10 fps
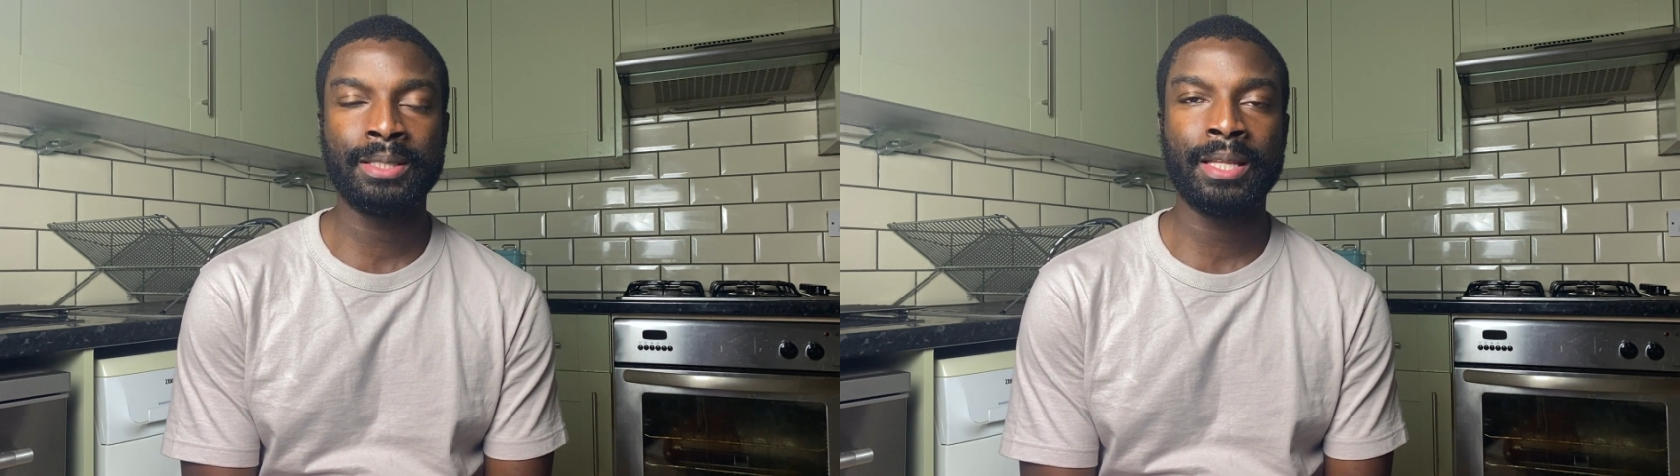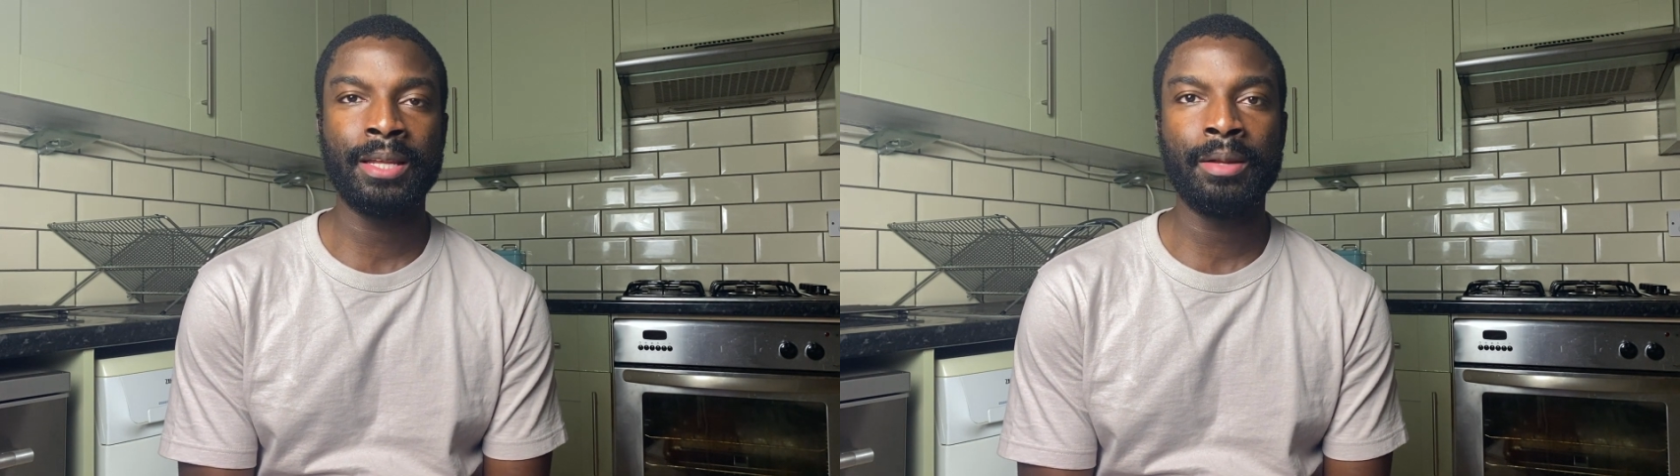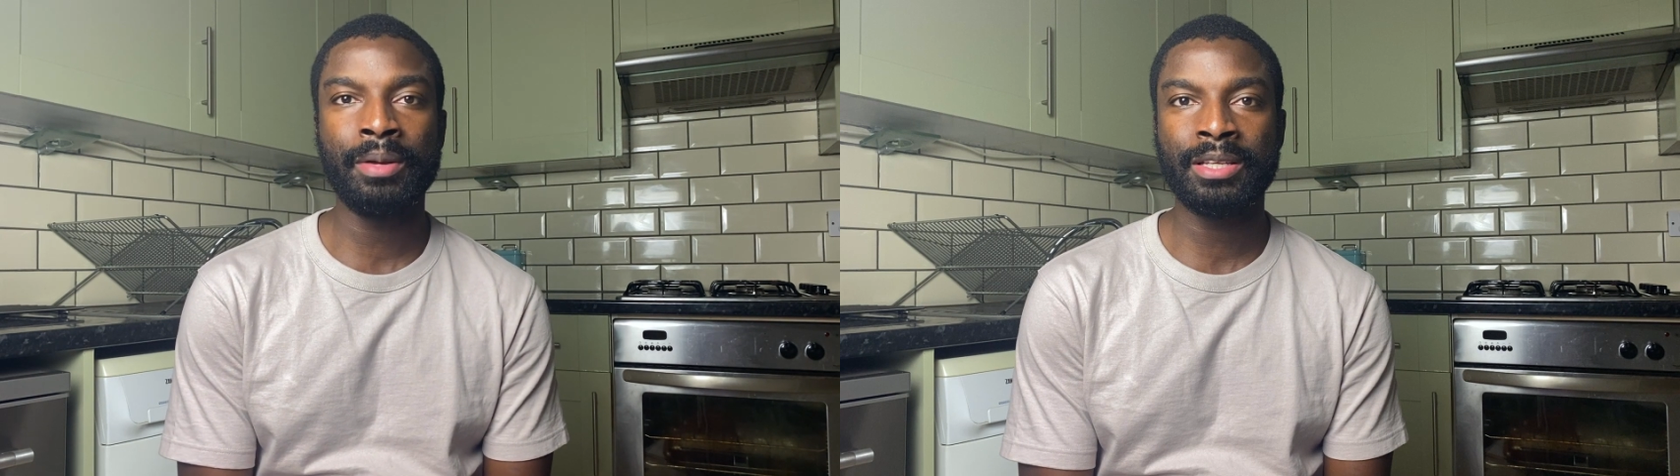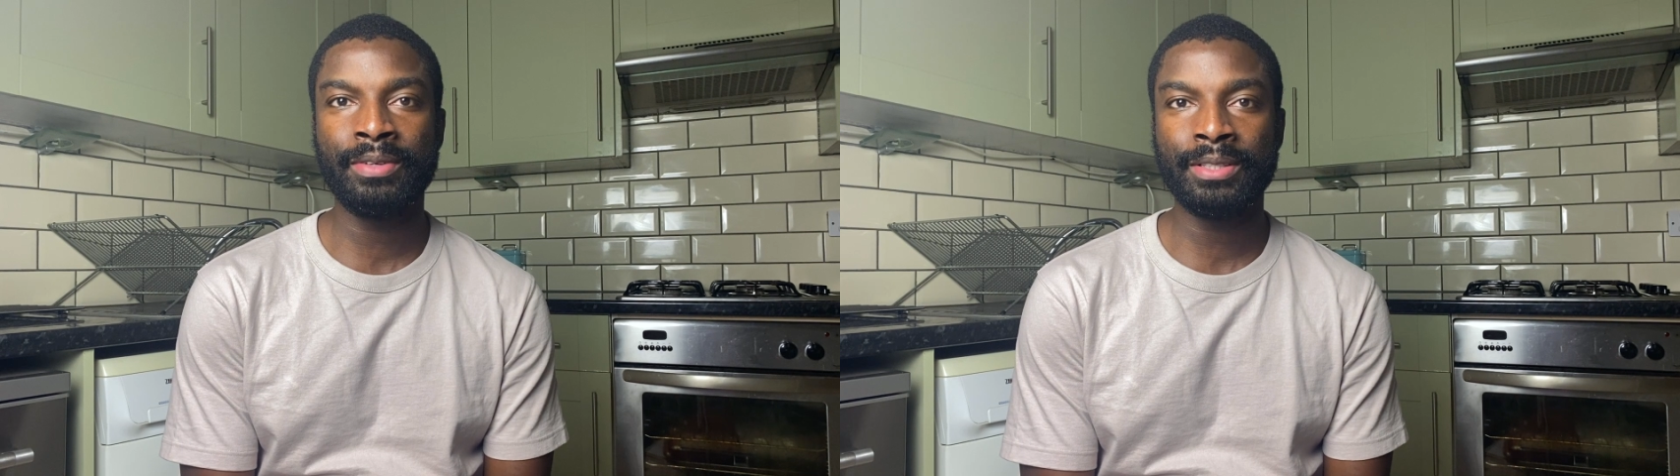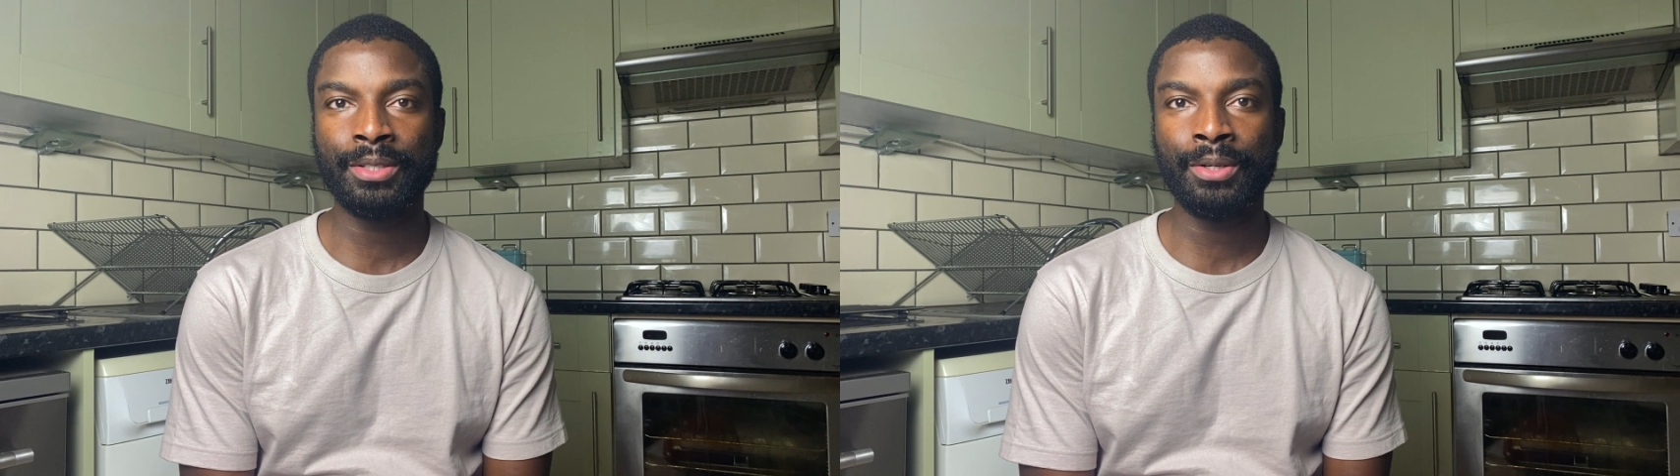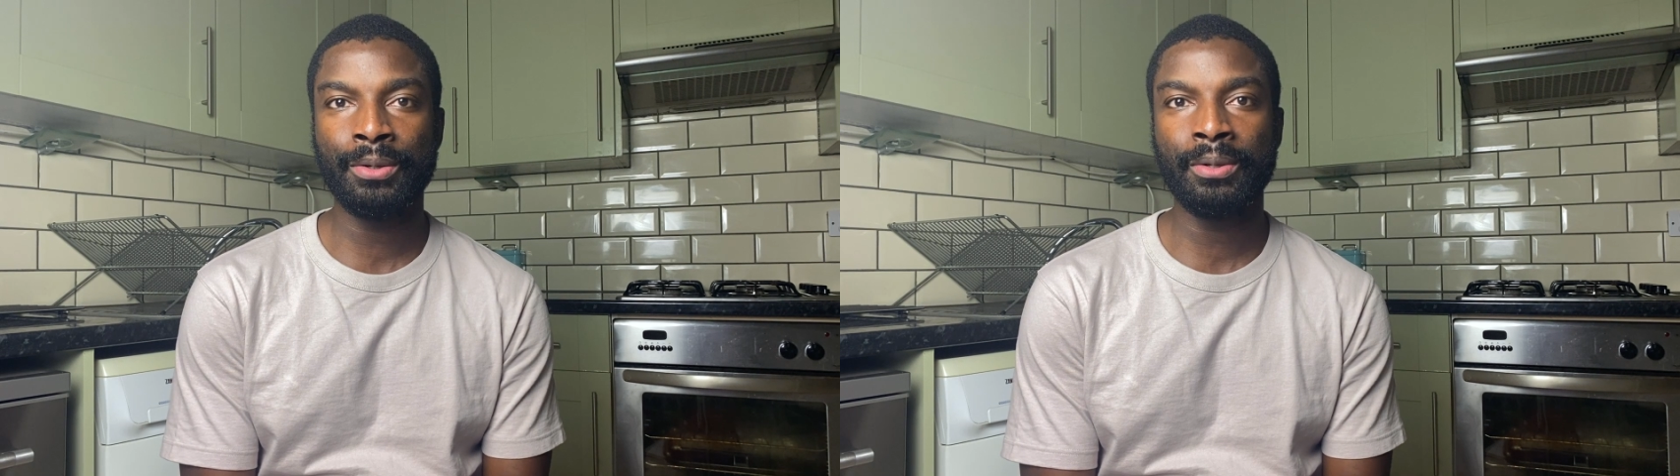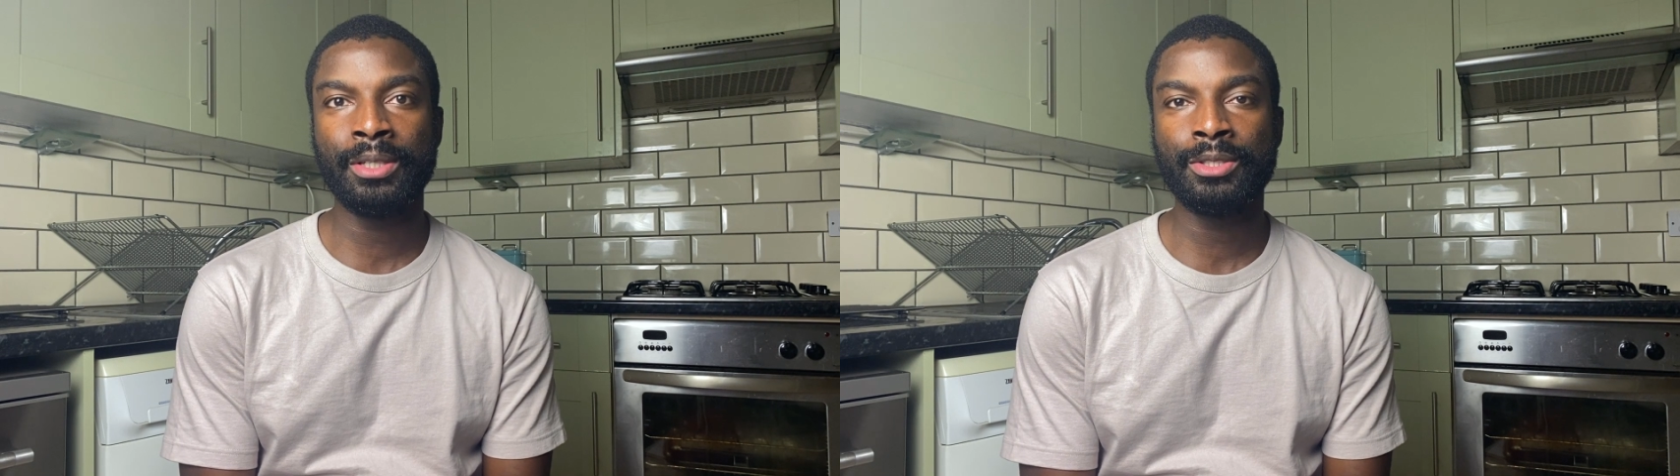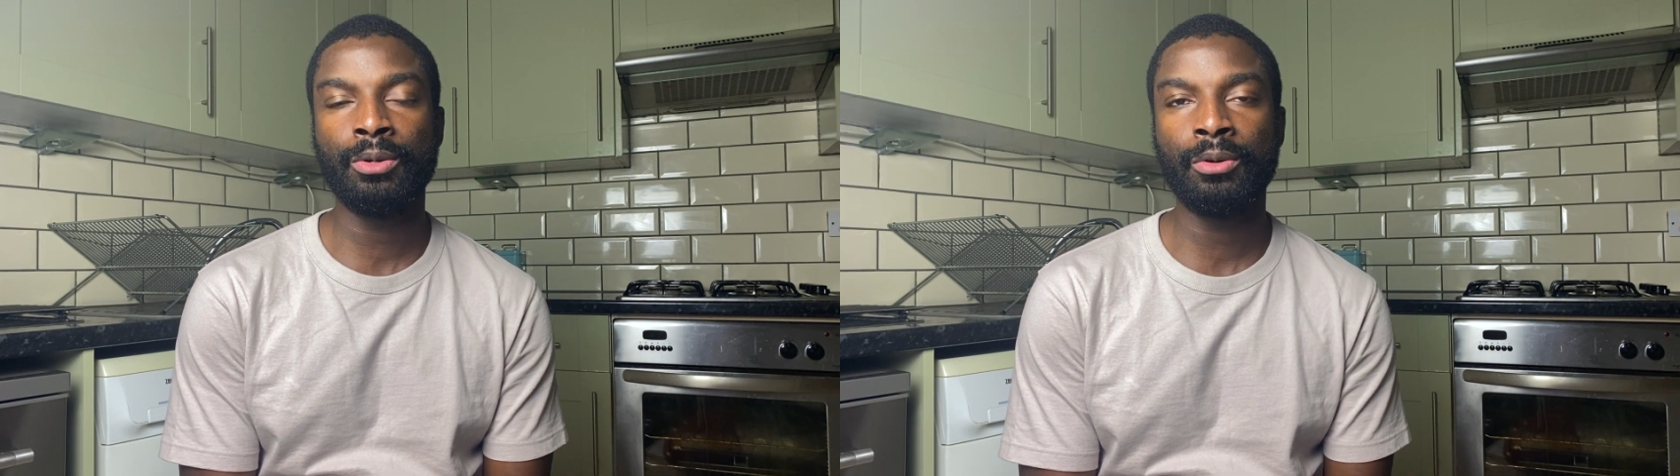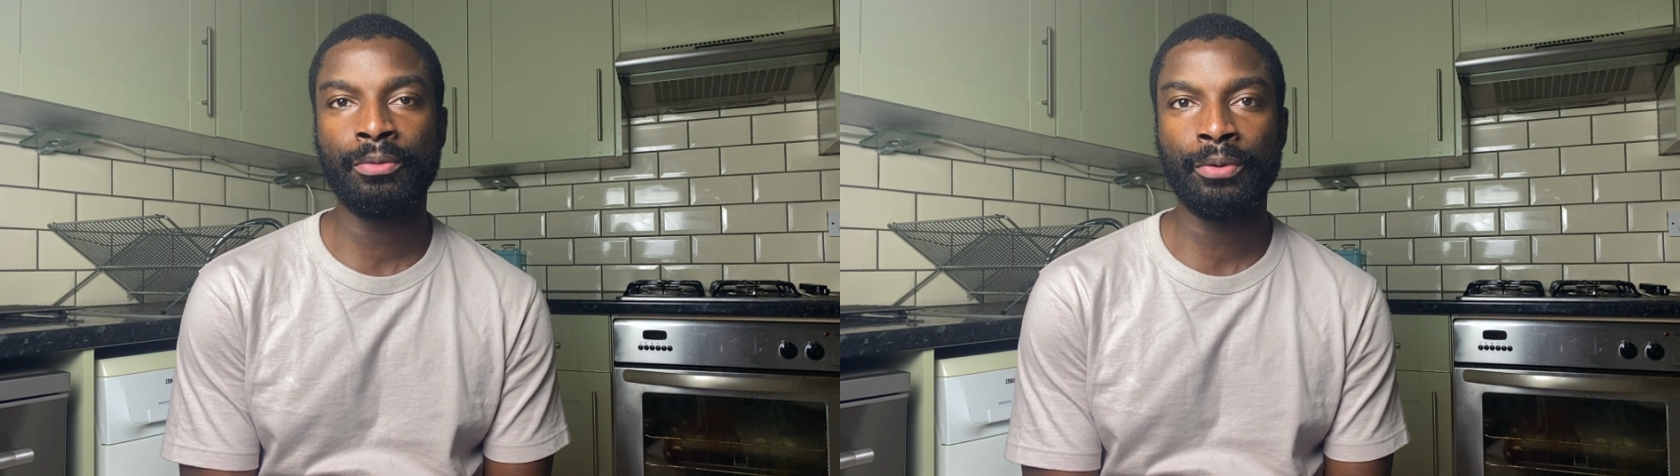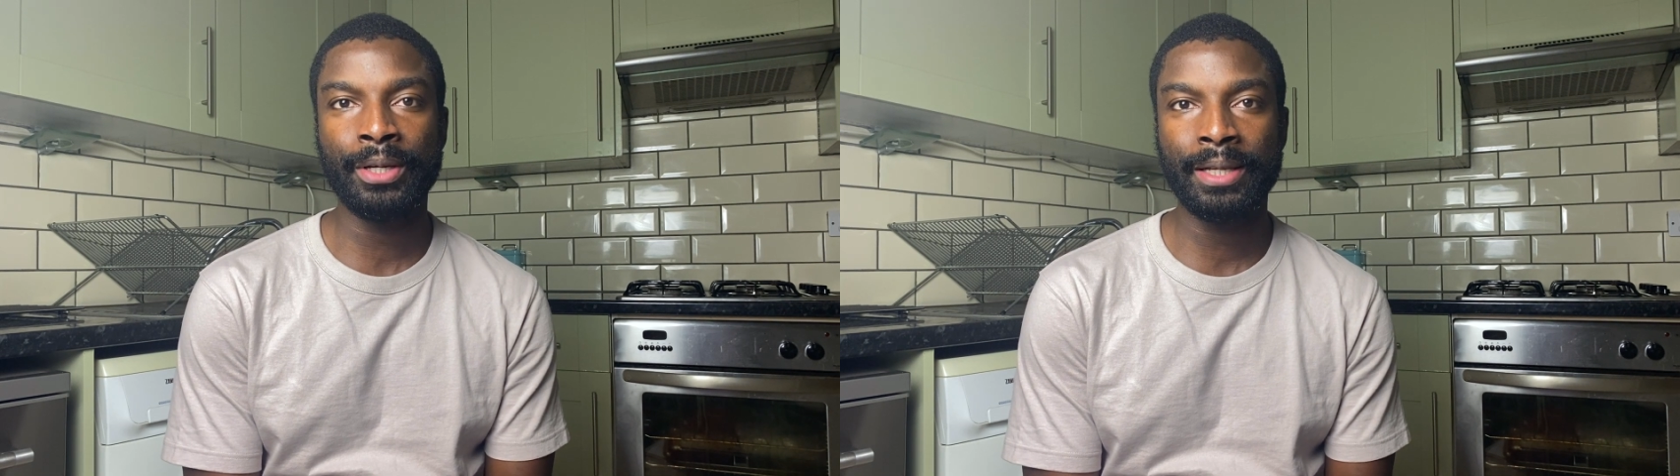then the best thing to do is to
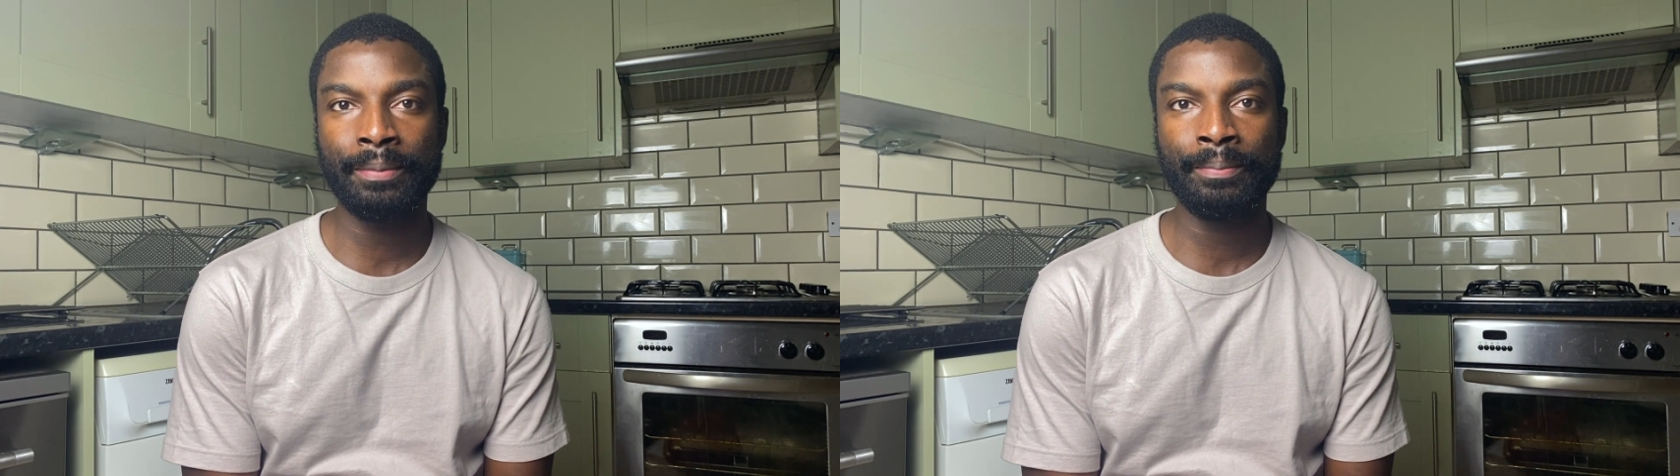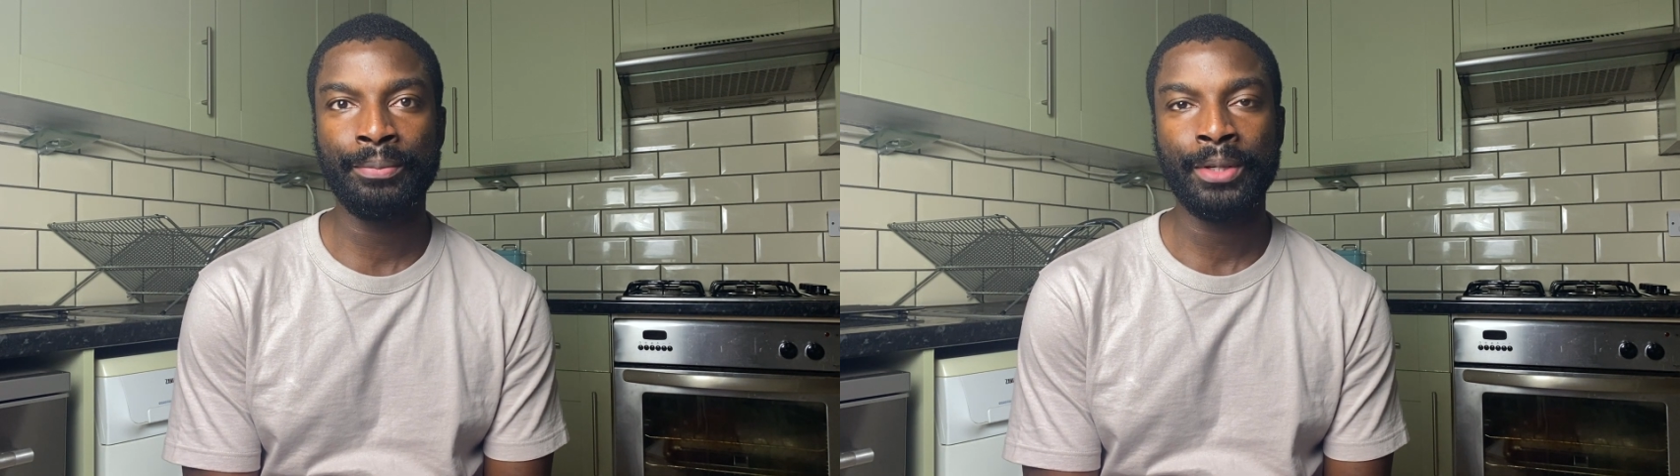avoid them.